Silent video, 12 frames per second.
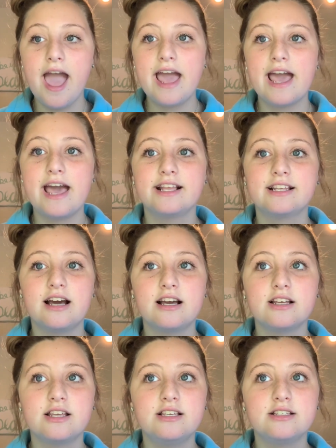And
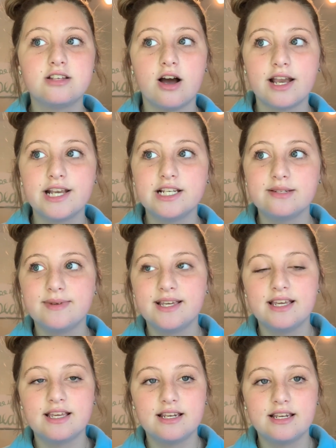he's talking to
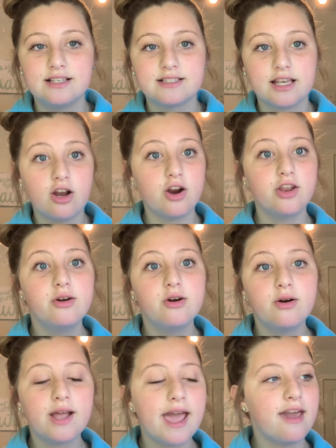me and he's like, are you
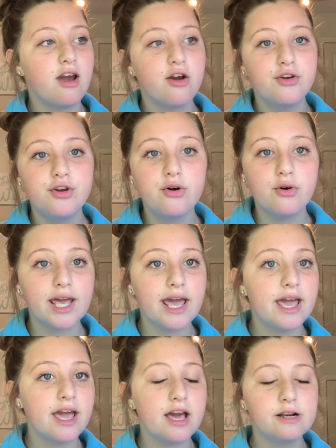okay? Are you
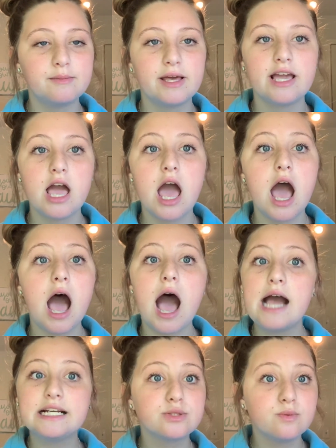okay? And I'm like,
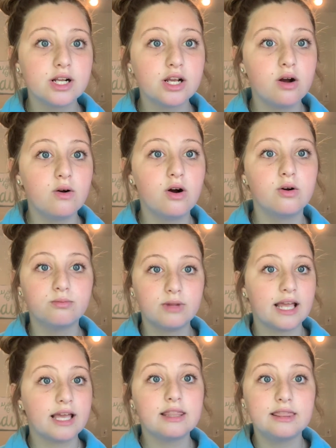I just want to go home.
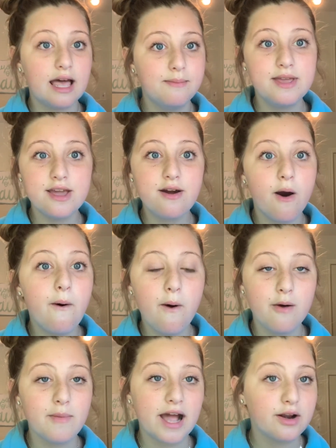Like, let me go
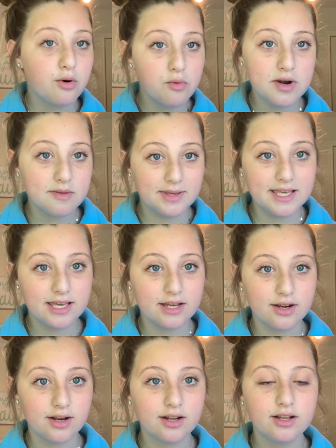home. I don't want to be
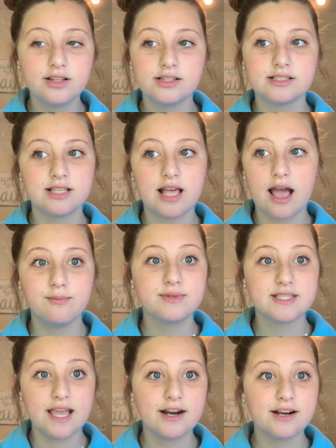here. I'm
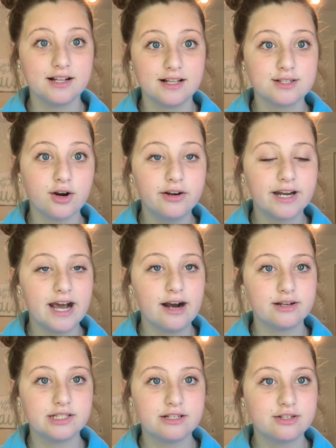scared of this girl now
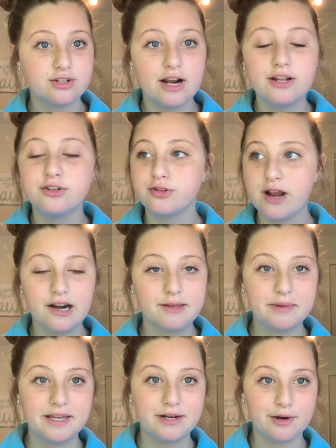because she just tried
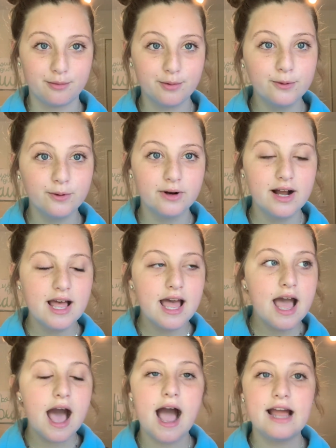drowning me in her pool.
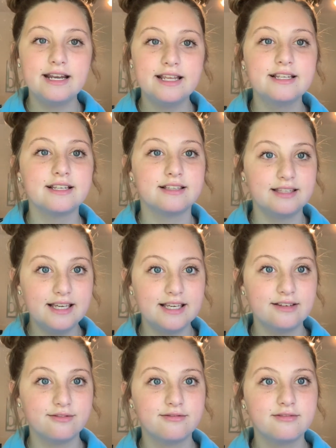I need to
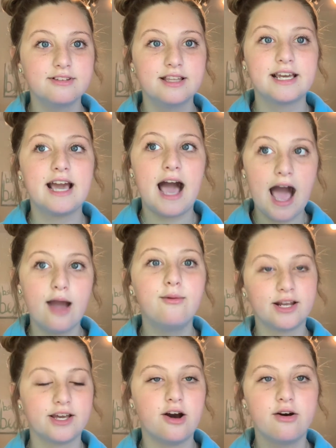leave. Like, I
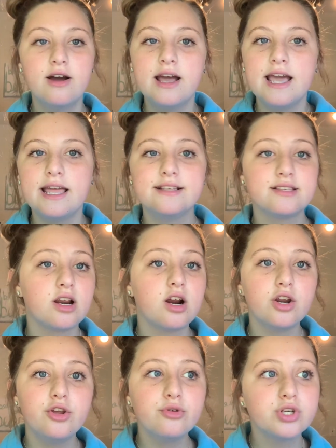want to go. And he's like,
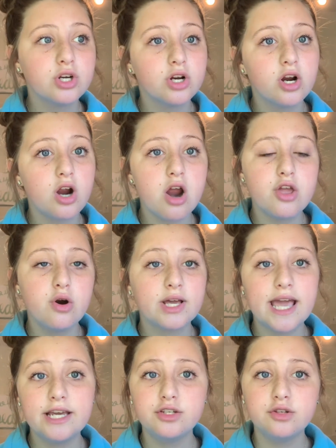are you sure? Are you
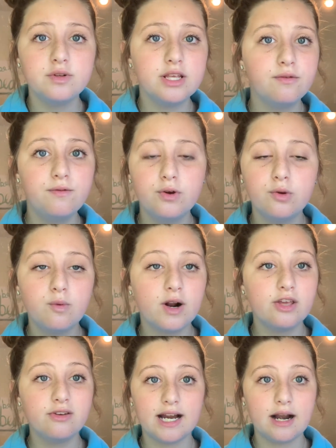okay? Do you need food? What
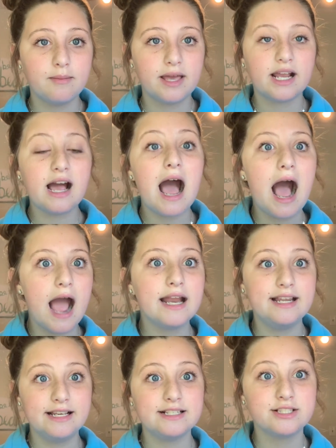do you need? And I'm like, I
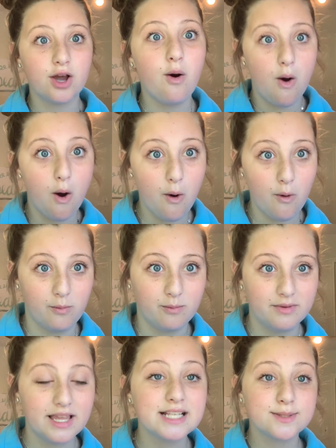need to go
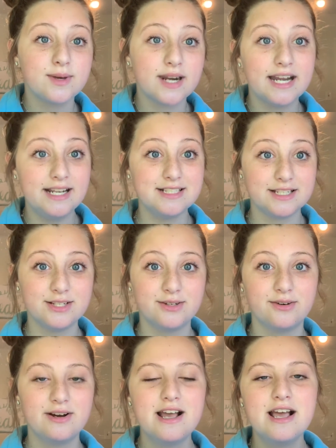home. That's what I need to
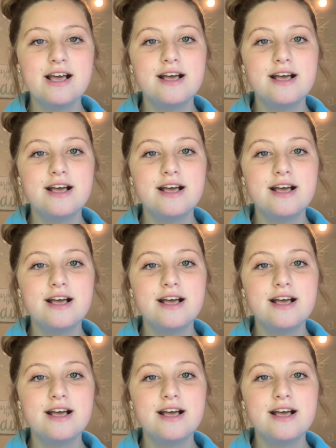do.